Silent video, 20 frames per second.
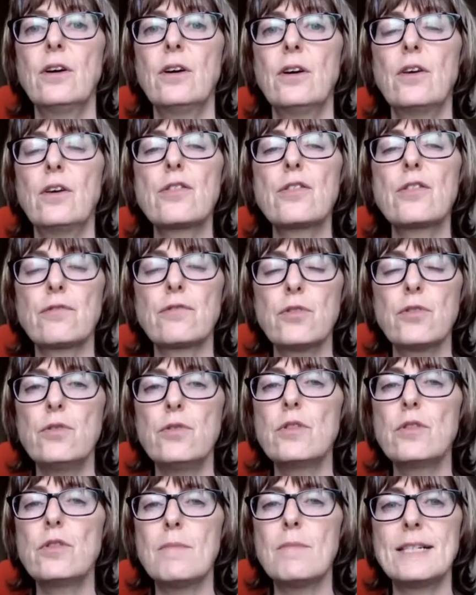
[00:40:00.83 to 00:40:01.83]

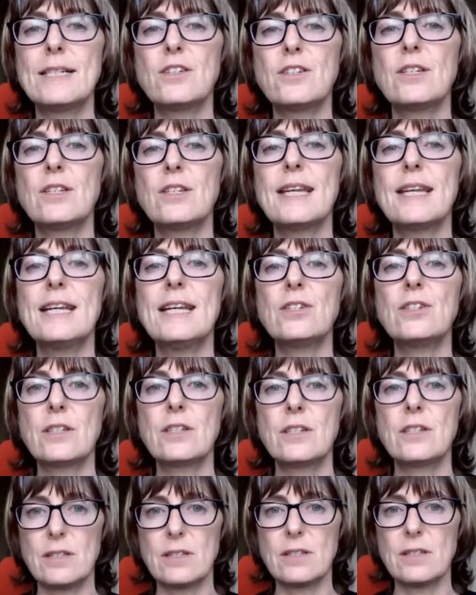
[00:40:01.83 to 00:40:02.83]
through the
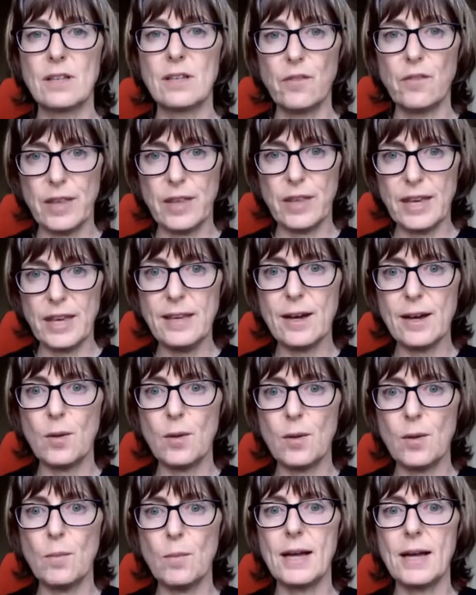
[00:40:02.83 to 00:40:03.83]
machinations of the
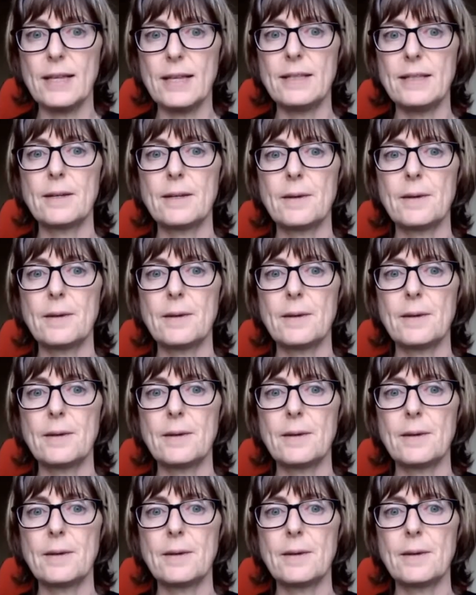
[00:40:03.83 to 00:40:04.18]
ego mind.